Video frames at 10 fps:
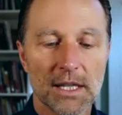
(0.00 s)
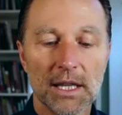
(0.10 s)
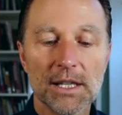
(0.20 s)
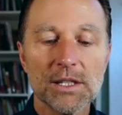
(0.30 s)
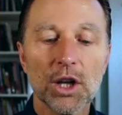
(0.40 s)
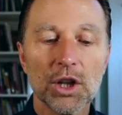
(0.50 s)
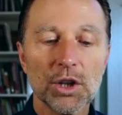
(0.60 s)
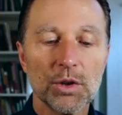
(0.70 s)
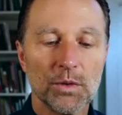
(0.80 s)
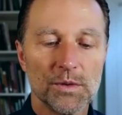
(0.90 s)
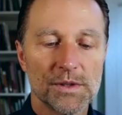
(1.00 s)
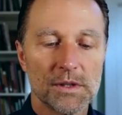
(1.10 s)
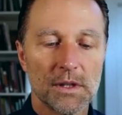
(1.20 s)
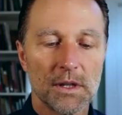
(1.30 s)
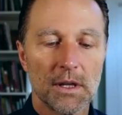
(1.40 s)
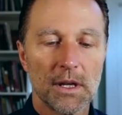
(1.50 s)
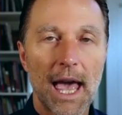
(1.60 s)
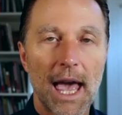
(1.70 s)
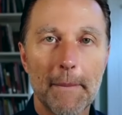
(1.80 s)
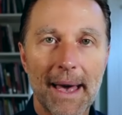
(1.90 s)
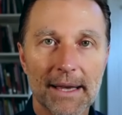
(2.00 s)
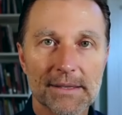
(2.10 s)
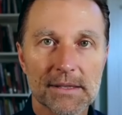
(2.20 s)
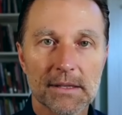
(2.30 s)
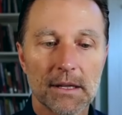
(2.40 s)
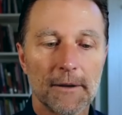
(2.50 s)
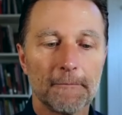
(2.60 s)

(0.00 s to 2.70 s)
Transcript: and this includes M S,